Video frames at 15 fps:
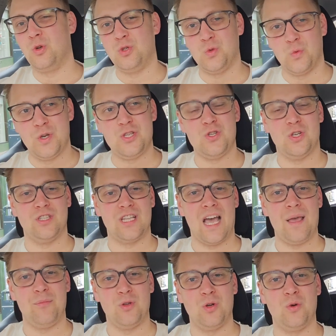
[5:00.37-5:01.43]
to waste your
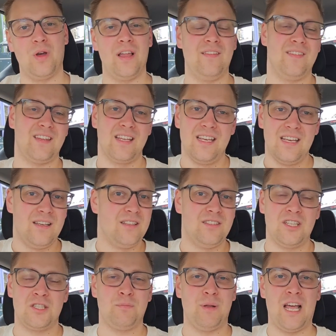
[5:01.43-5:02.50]
time, you know, and
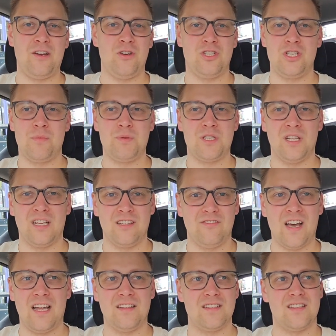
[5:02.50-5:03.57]
just plan your trips in
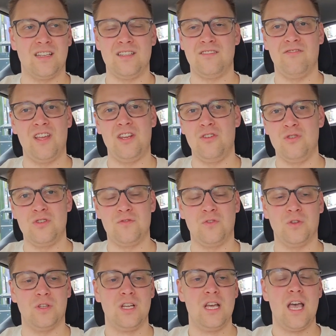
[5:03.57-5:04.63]
advance. It's very
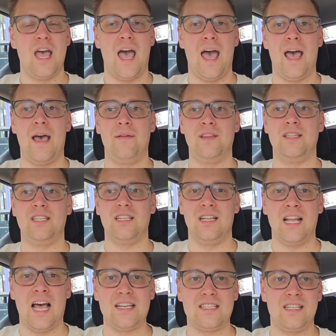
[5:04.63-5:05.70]
useful. And
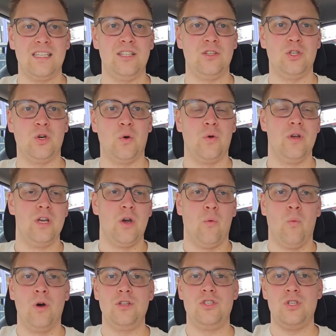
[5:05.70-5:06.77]
lastly, you know,
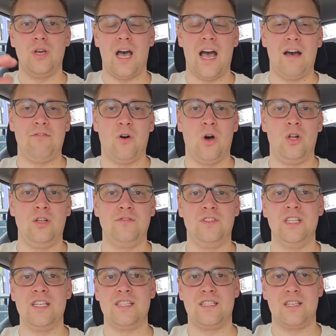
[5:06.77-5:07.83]
once you have all of
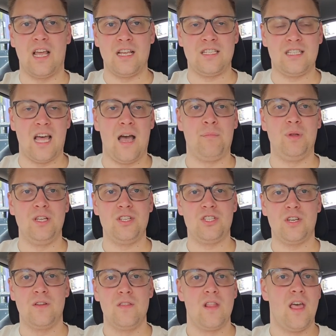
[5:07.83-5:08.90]
this
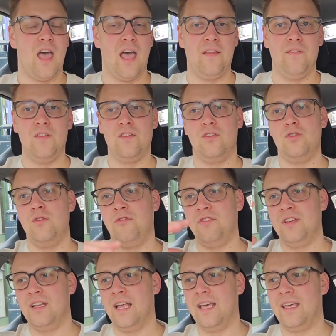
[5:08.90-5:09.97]
established and you
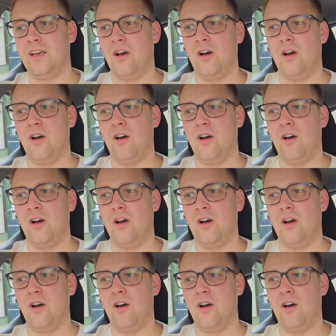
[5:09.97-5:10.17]
feel like